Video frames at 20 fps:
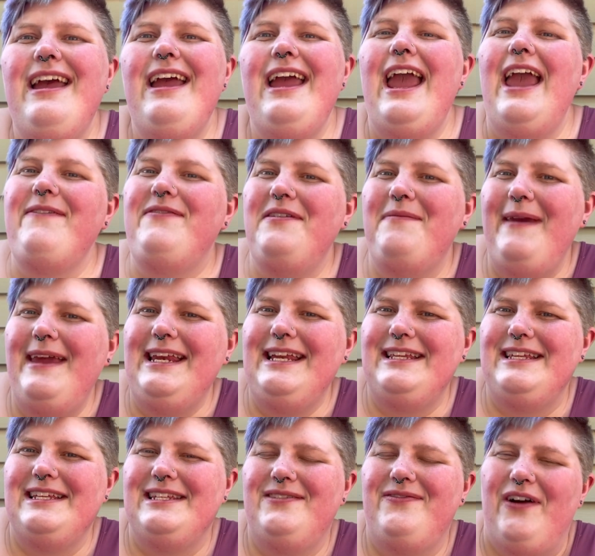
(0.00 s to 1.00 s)
if you made it
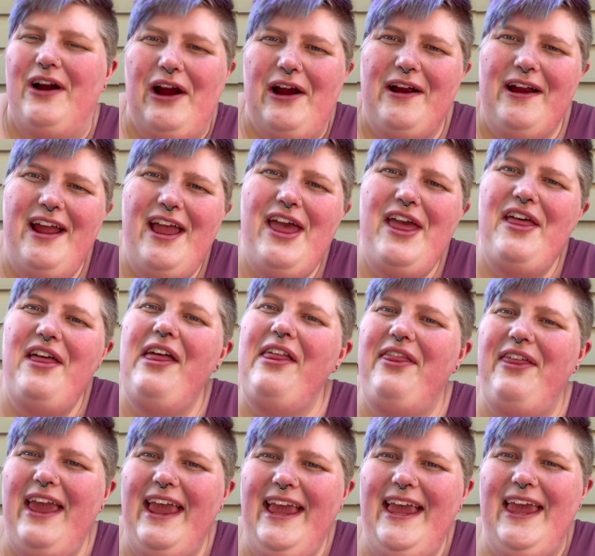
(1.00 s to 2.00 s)
this far,
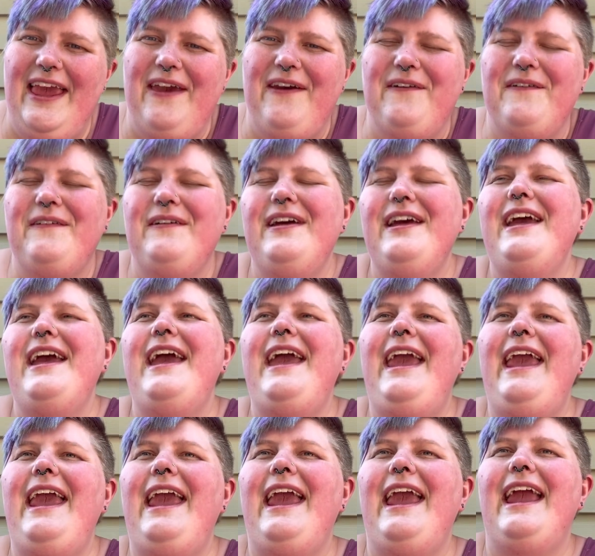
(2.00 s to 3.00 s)
thank you.
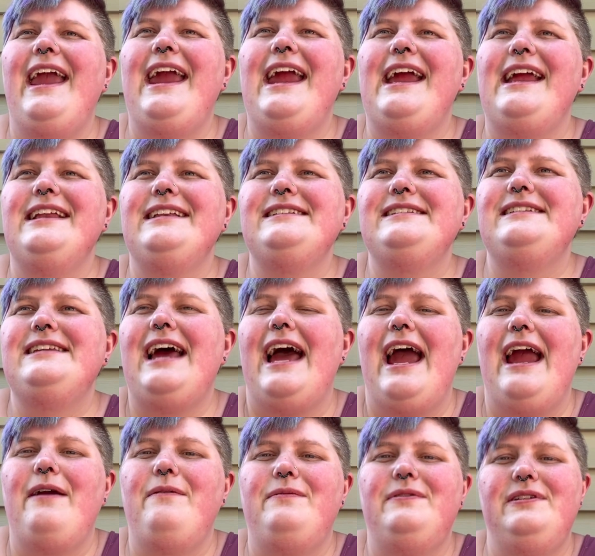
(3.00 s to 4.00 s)
And
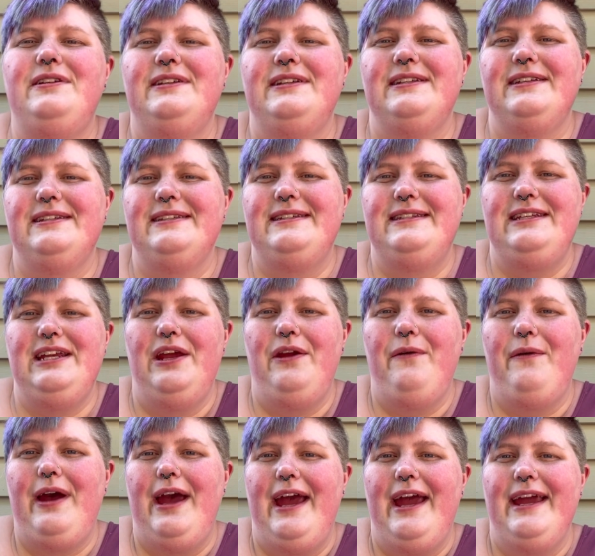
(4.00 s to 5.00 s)
I will see you
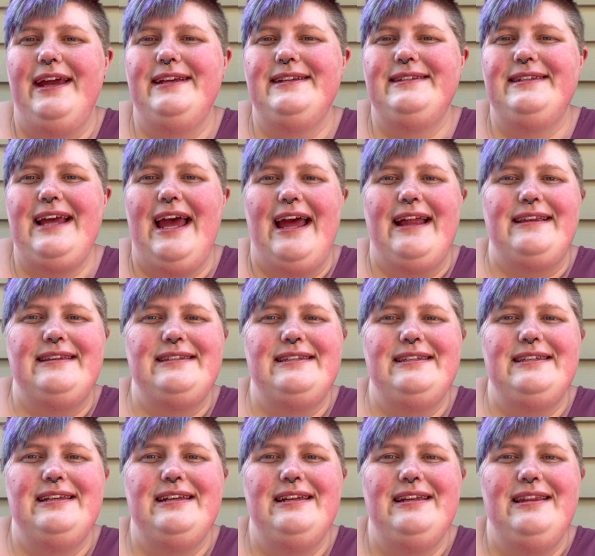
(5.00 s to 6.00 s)
guys at
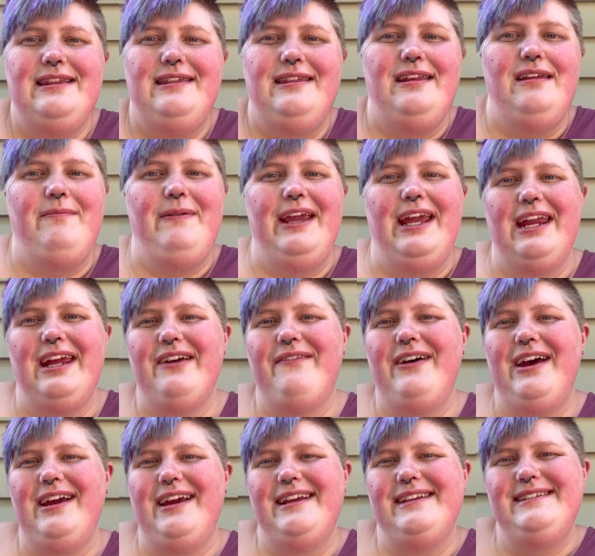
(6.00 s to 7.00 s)
the beginning of
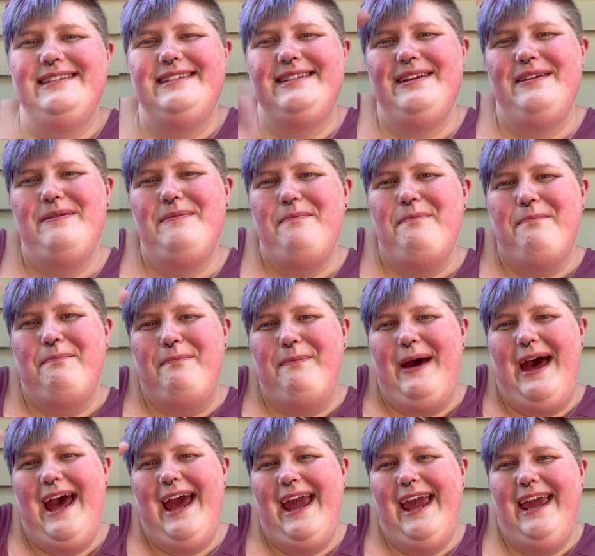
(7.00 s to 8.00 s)
August.
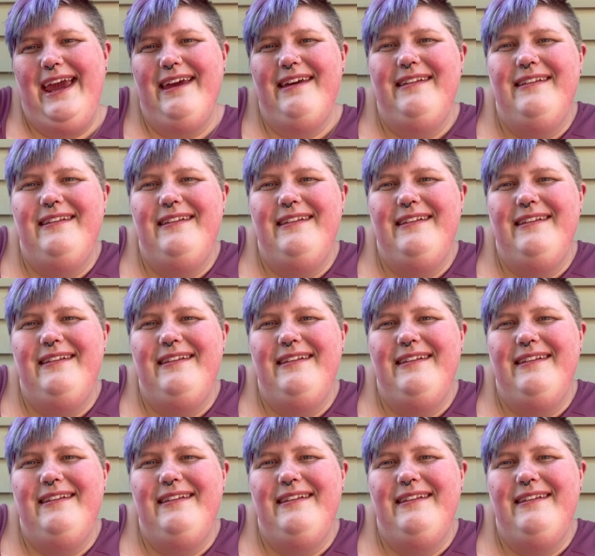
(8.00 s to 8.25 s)
Bye.